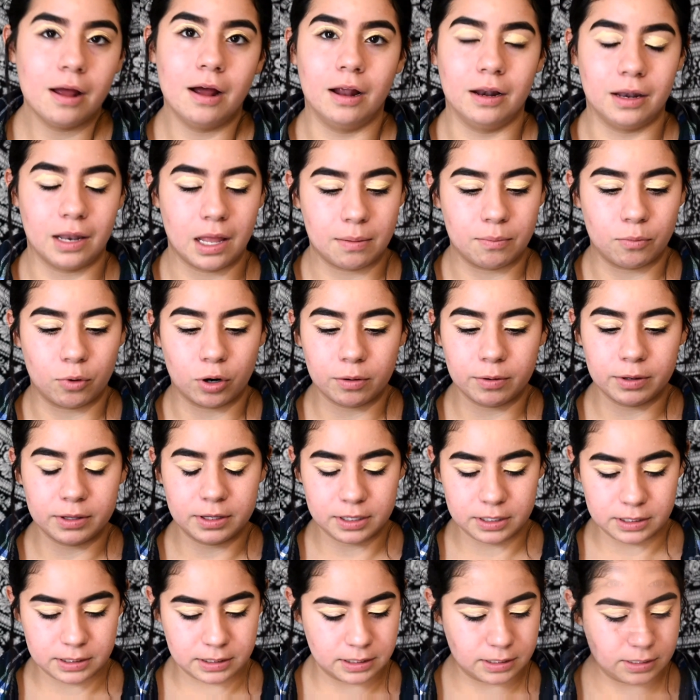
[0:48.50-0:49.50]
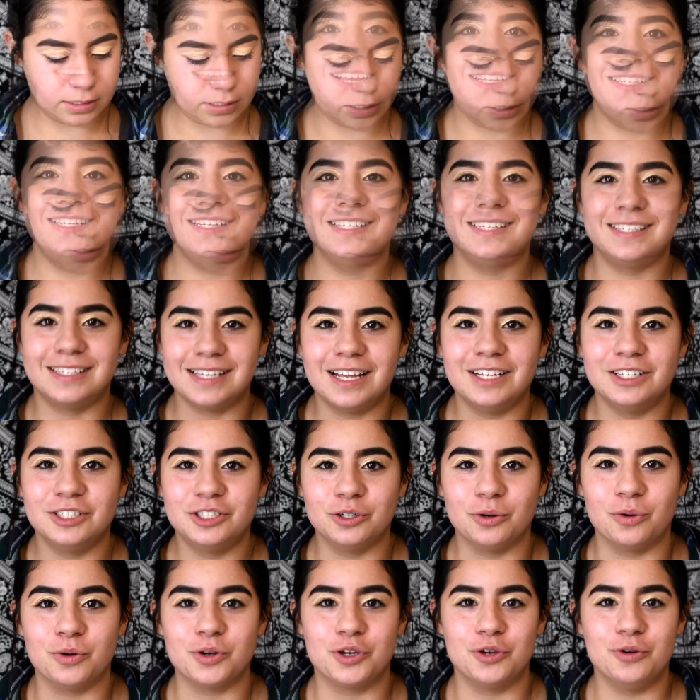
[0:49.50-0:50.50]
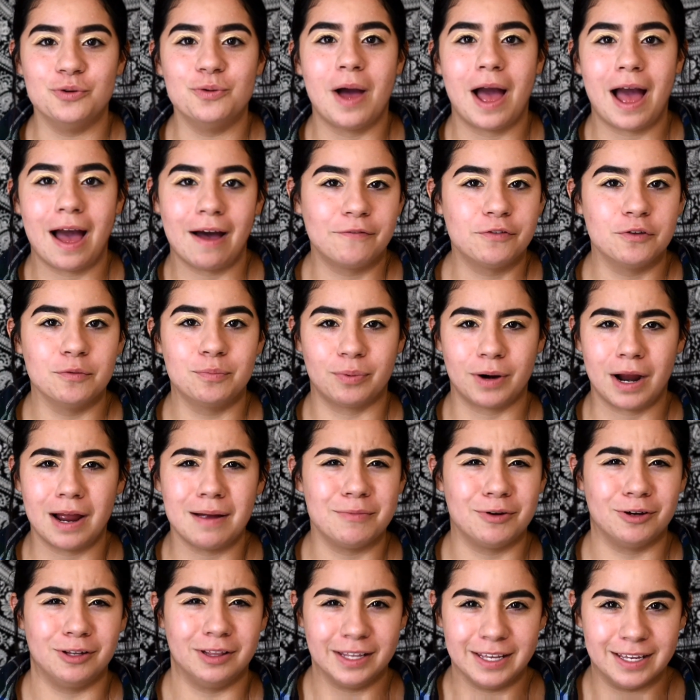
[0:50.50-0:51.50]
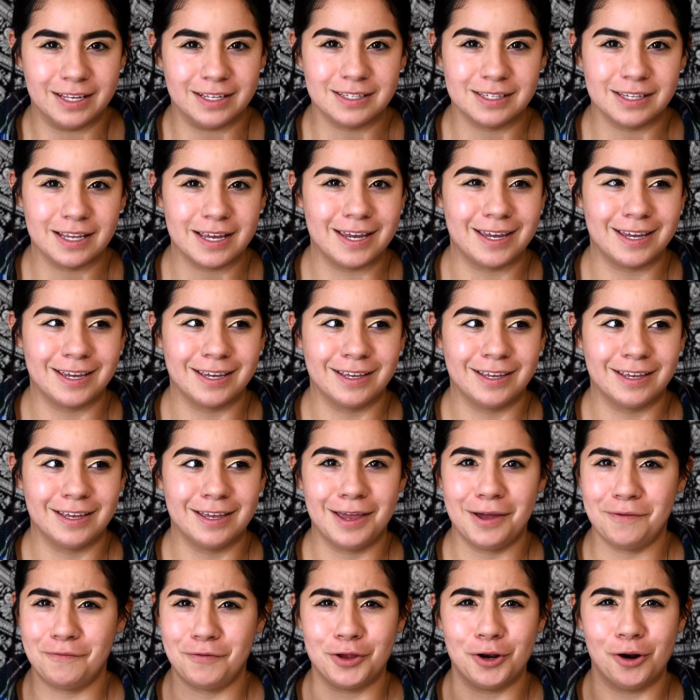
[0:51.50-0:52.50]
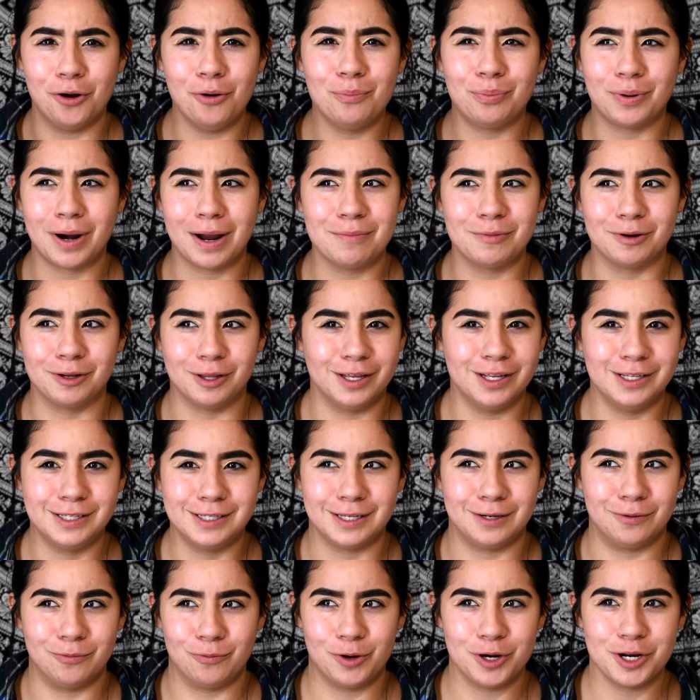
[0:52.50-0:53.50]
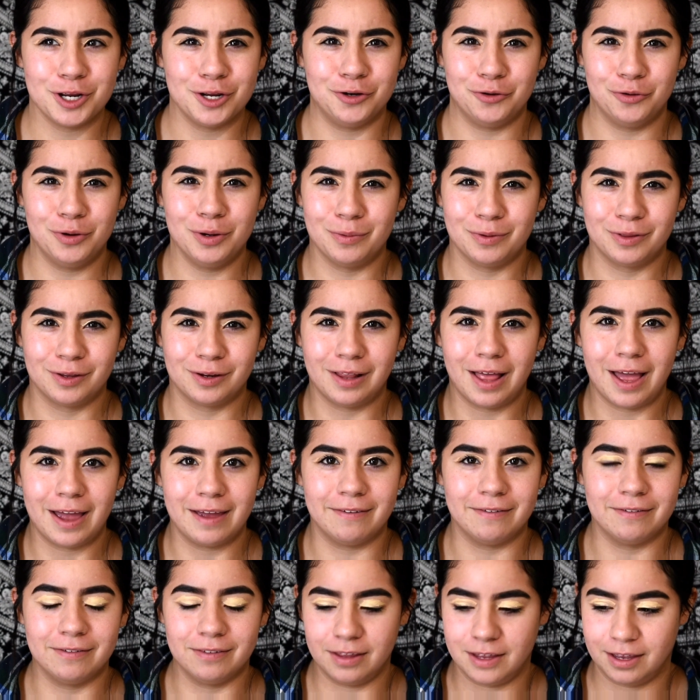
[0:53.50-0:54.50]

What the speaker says: A lot more with this concealer. It's essential. You have to prime your lids. Like, if you don't prime your lids, then what are you doing with your life?